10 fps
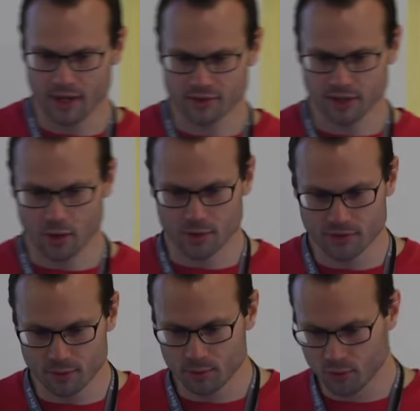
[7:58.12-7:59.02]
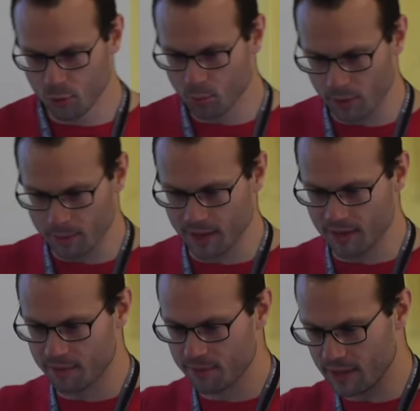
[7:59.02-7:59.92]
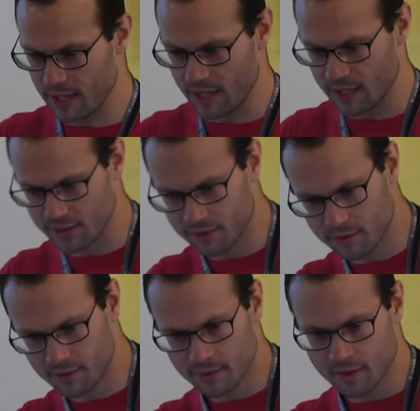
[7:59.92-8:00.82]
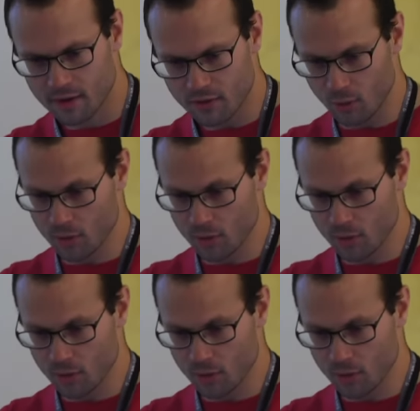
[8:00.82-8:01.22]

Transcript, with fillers: actually goes to ToPrimitive, and the